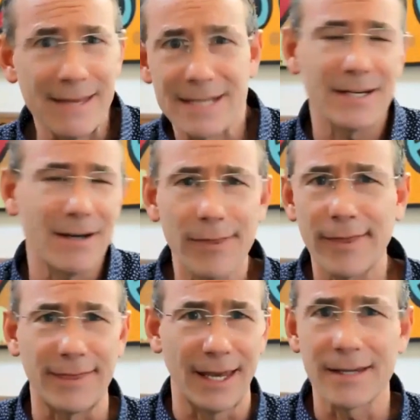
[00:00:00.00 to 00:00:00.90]
And they did all
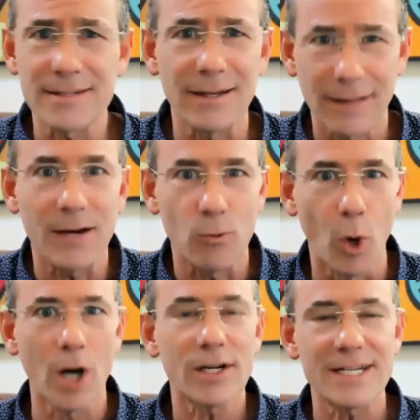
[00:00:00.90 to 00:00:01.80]
the things, and it like
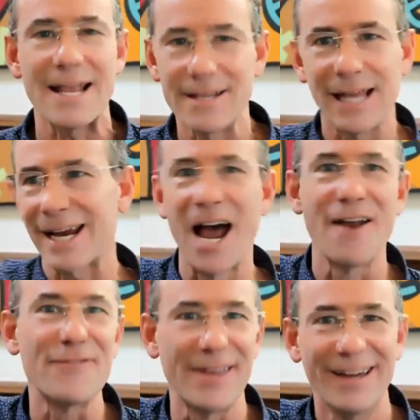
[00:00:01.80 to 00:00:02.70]
worked as like
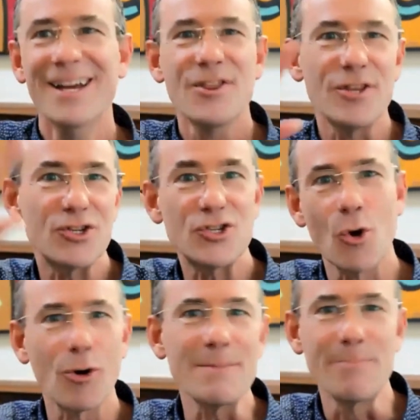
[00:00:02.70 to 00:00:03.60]
kind of the
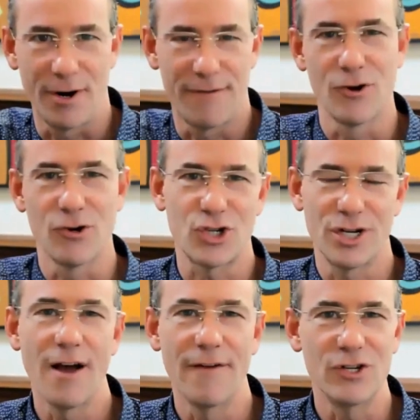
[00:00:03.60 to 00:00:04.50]
storybook
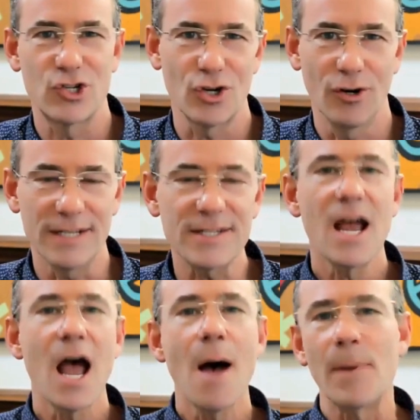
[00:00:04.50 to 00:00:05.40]
version of insurance,
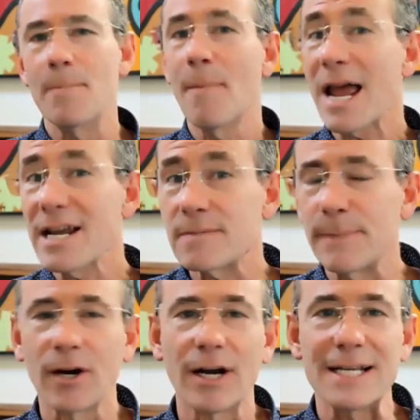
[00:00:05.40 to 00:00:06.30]
but my
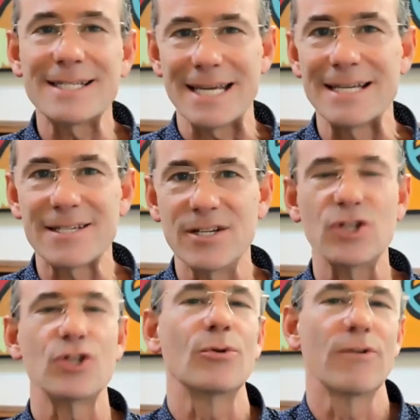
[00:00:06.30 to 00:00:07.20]
experience
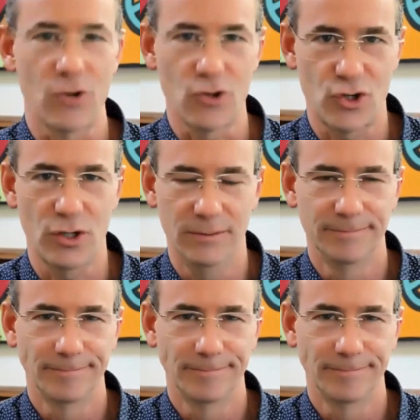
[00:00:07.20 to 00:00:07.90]
isn't universal.